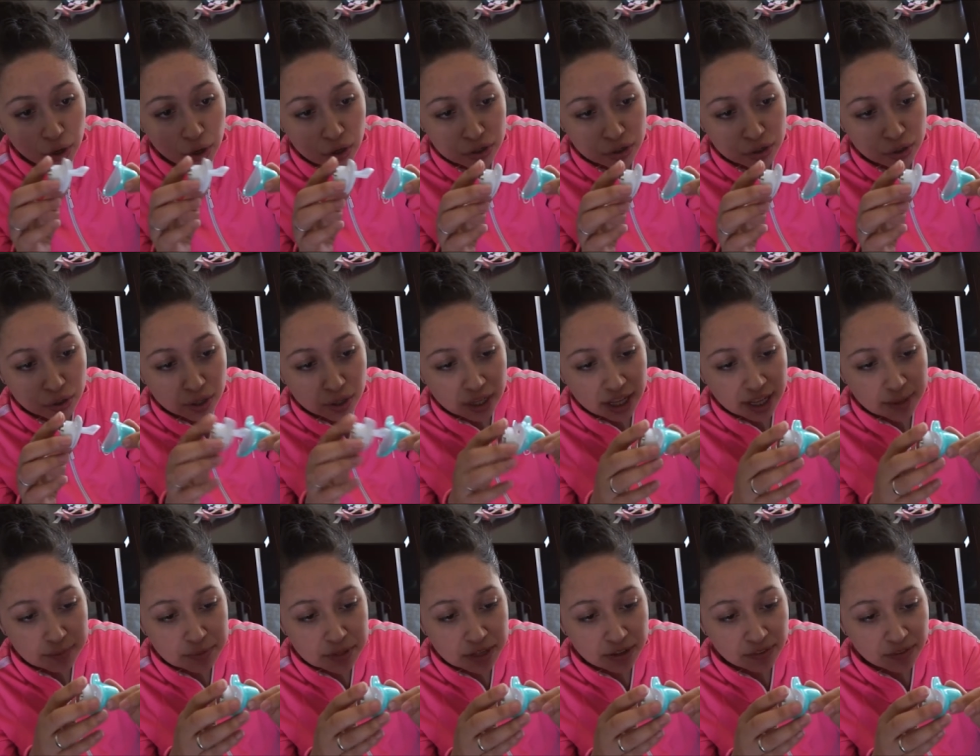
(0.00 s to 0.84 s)
also
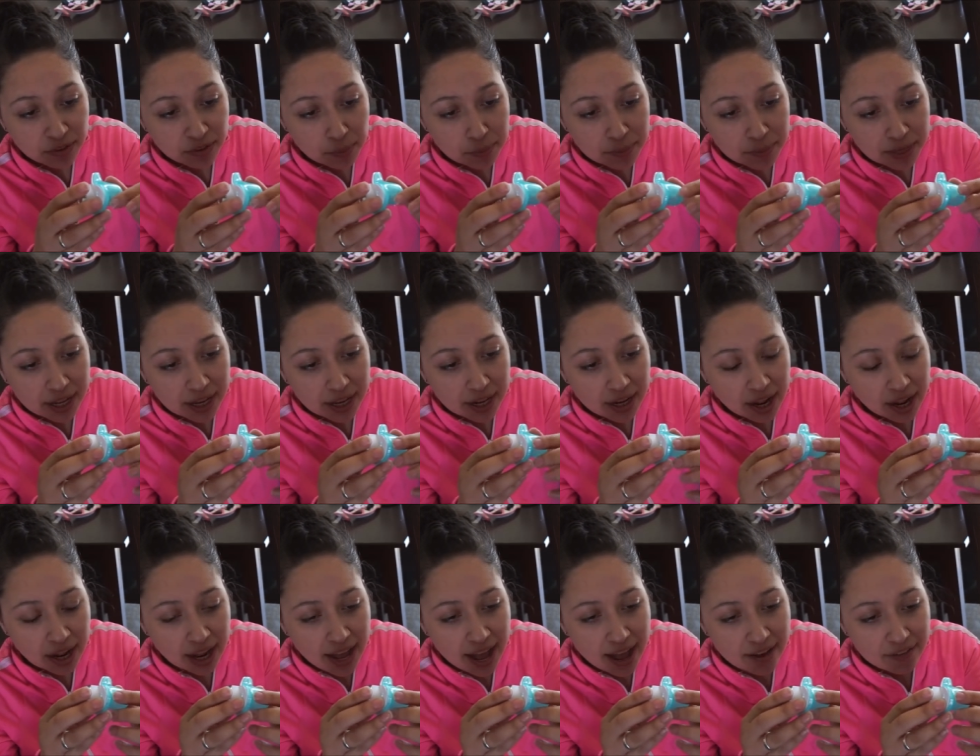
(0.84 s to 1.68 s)
keeps it from being
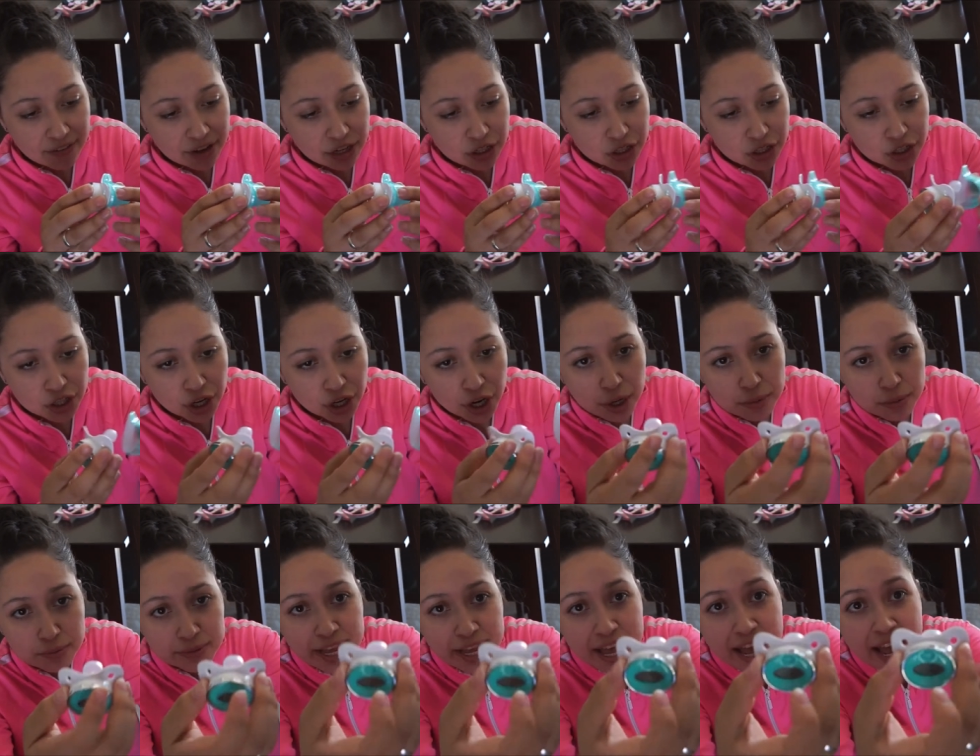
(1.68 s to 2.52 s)
having
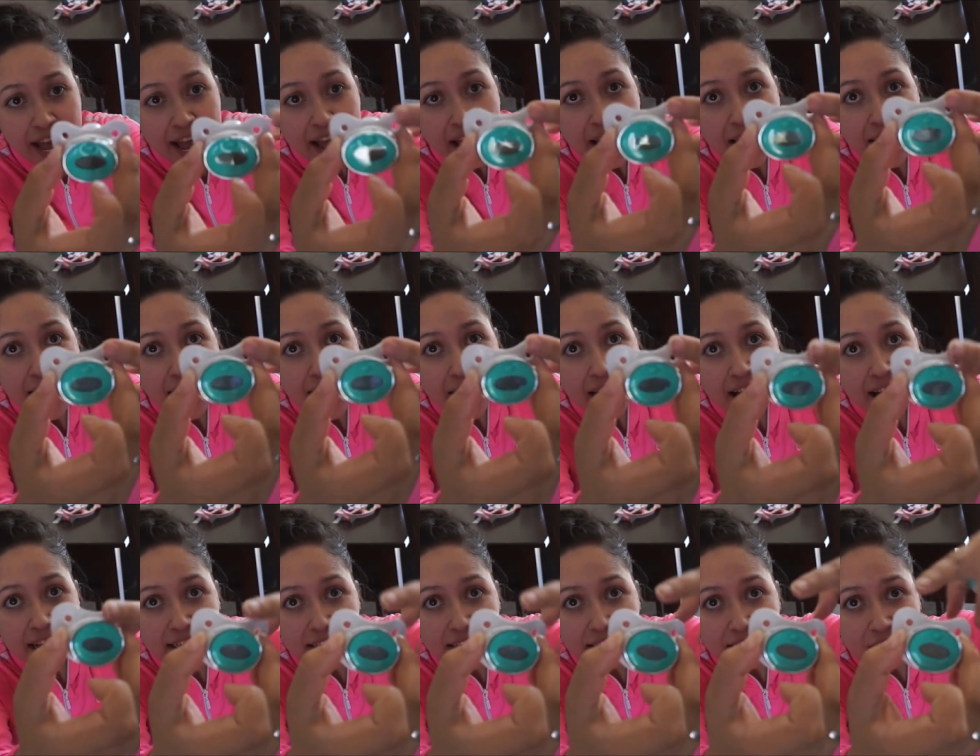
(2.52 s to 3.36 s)
germs and it
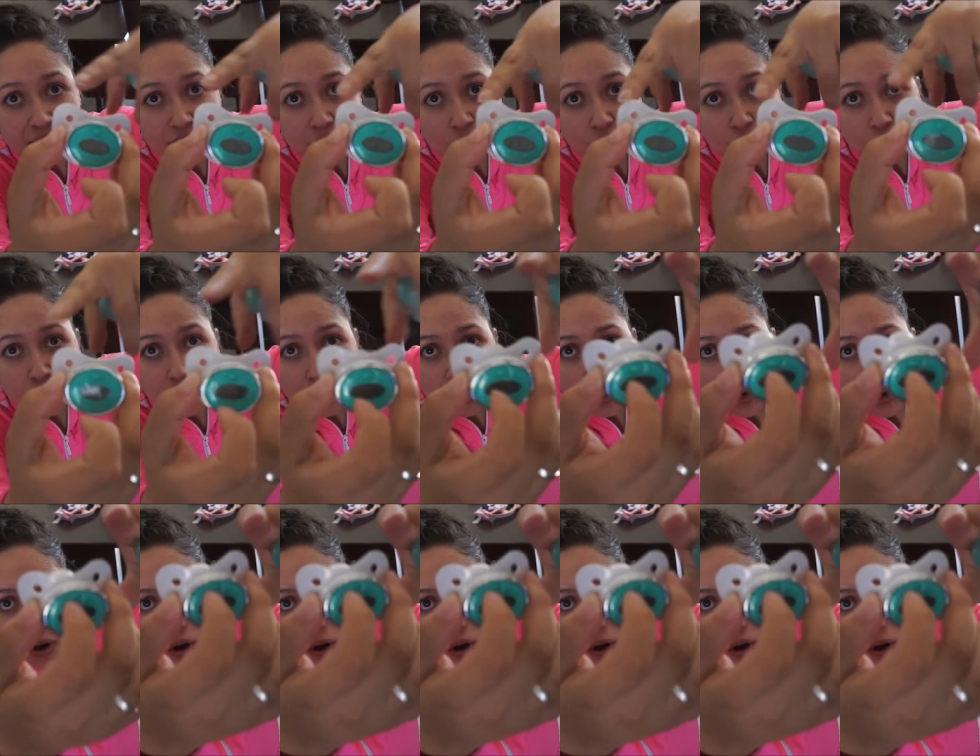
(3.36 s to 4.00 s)
has these two little